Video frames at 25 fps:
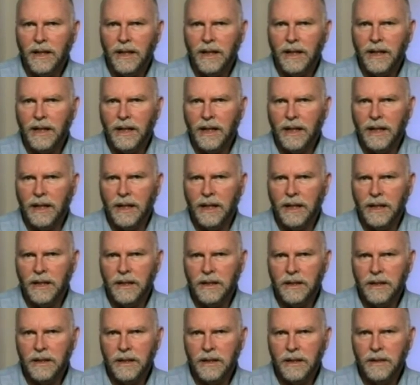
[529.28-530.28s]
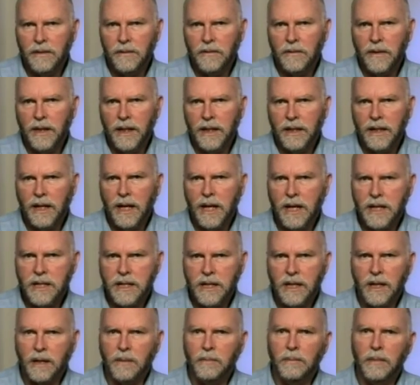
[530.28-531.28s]
uh, the
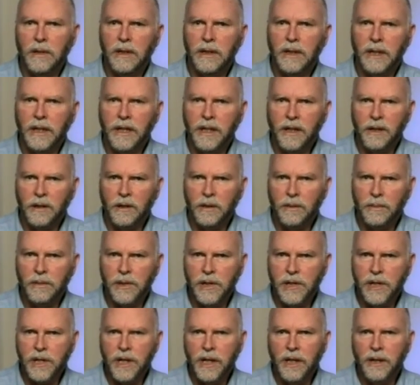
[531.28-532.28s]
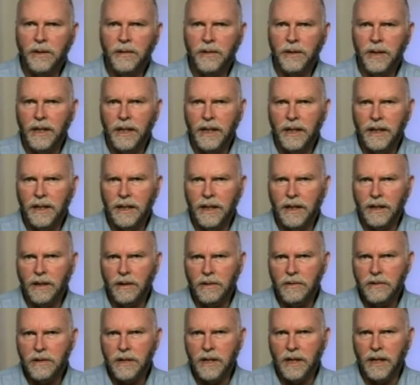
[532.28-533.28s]
fantastic molecular machinery that
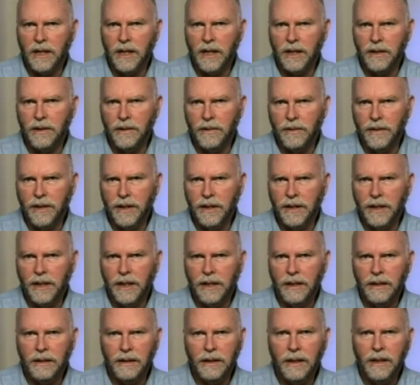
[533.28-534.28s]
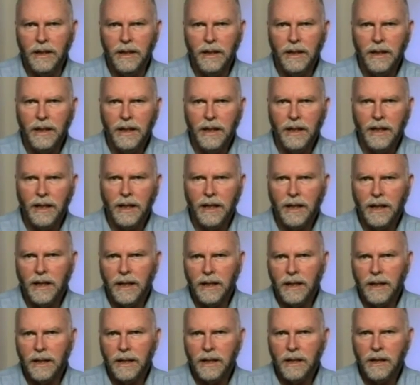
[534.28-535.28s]
goes together in a,
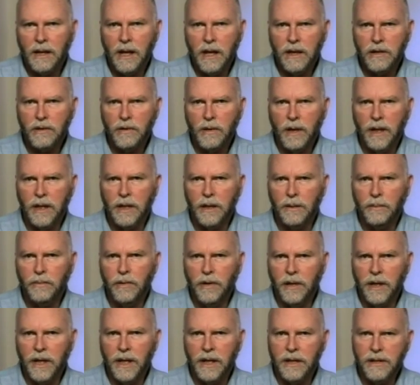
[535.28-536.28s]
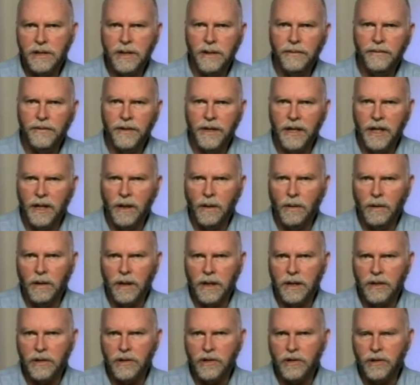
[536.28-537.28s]
uh, it's trying to put a symphony
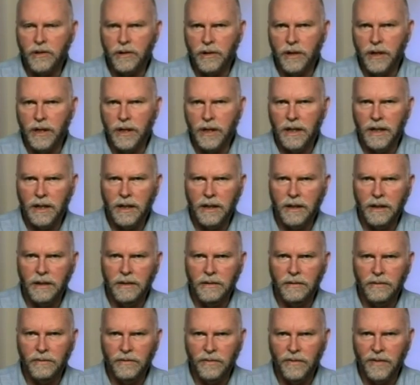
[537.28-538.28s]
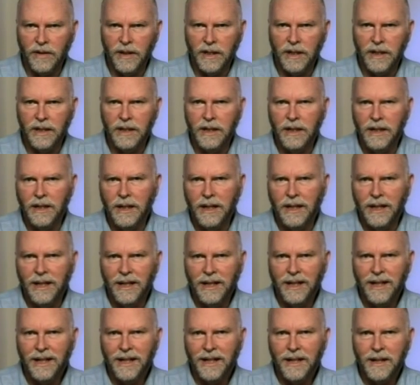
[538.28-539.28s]
orchestra of uh,
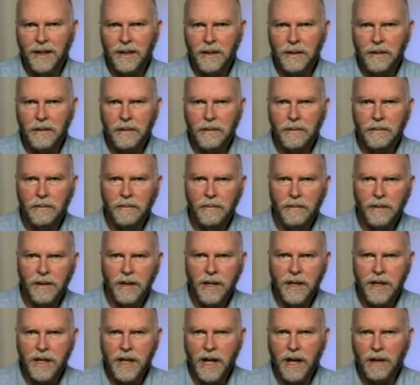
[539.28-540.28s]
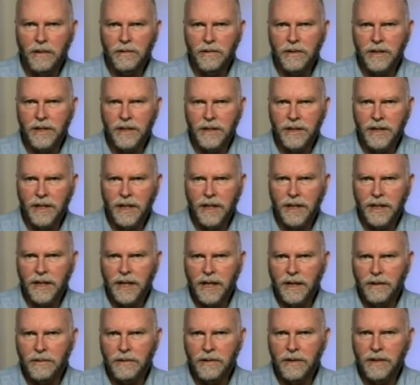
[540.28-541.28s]
uh, thousands and
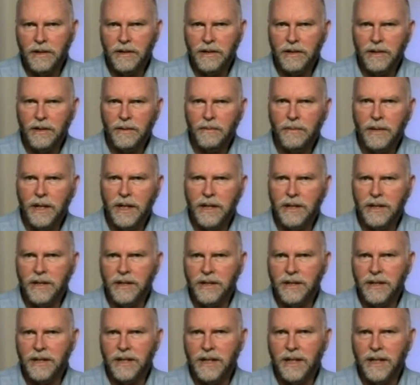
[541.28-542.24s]
thousands of pieces